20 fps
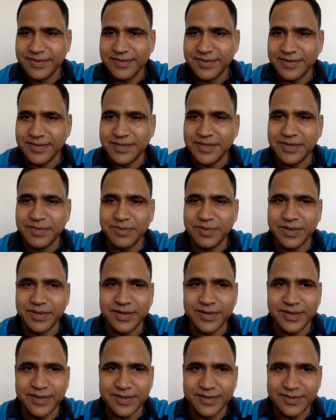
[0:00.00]

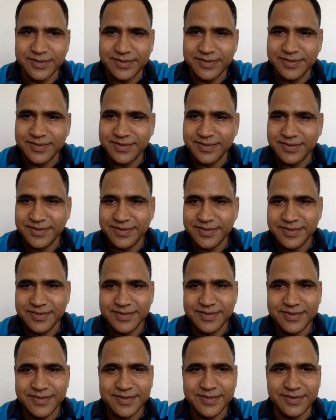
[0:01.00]
e-governance,
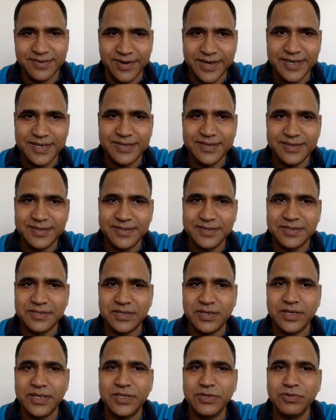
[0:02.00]
right?
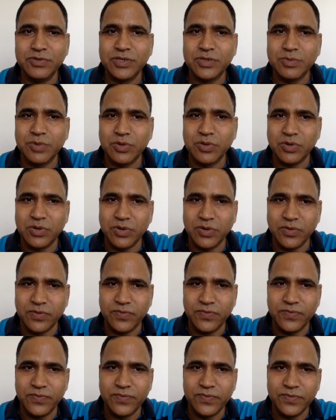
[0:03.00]
So a huge amount of
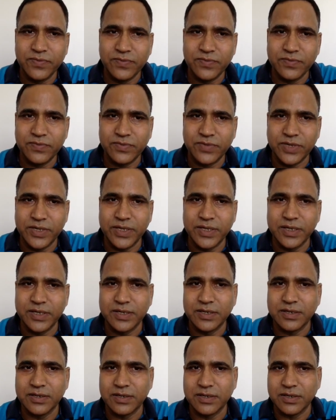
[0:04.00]

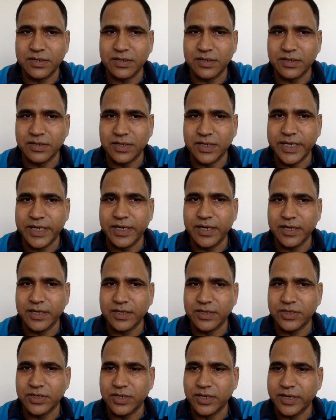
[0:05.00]
data
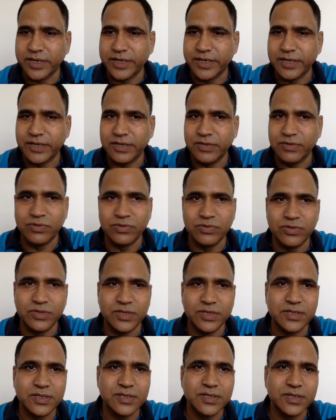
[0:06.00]
is generated to
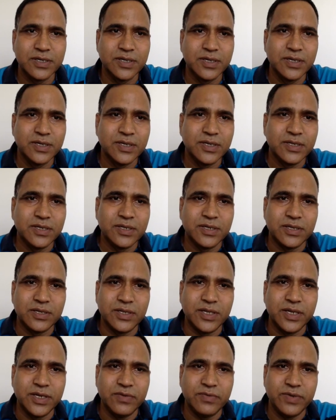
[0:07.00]
this.
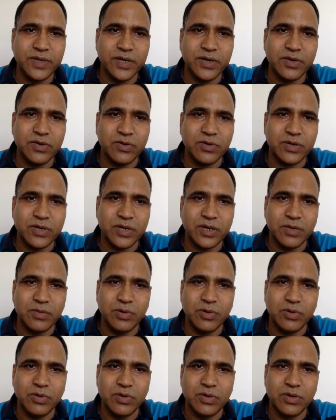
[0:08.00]
Then we are talking
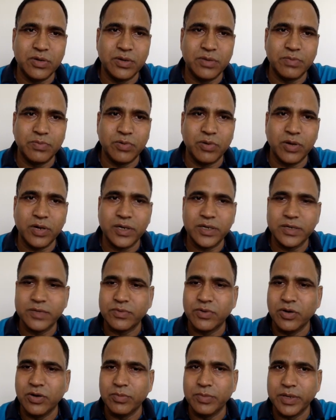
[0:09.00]
about proactive
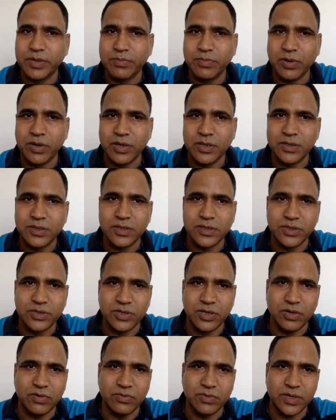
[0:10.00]
government policies
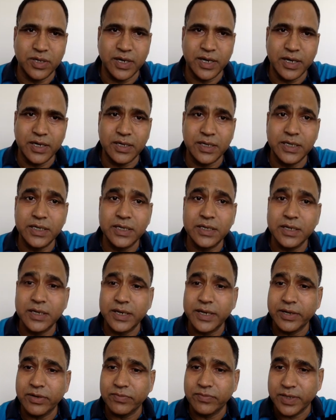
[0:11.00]
around that.
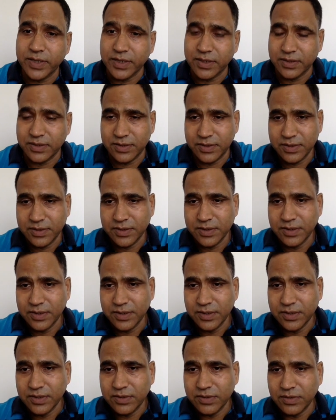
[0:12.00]
Internet of Things,
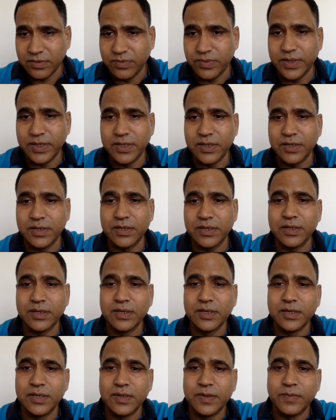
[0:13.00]
where
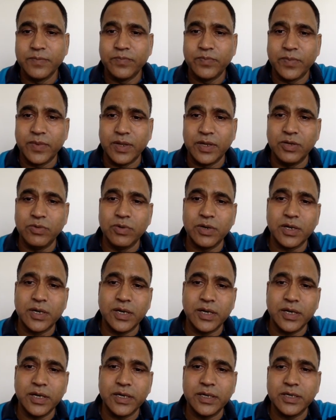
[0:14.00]
you are
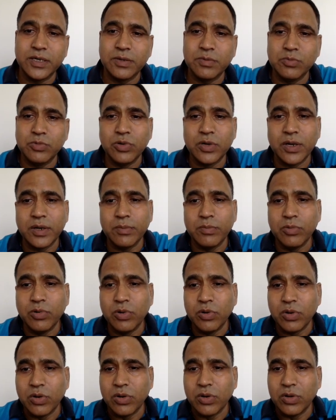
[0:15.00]
connecting more and
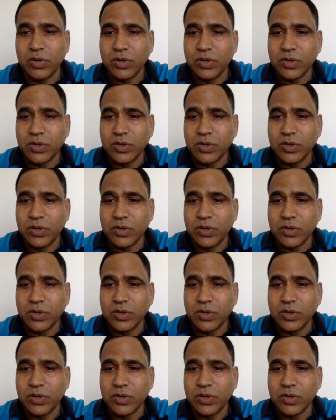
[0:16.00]
more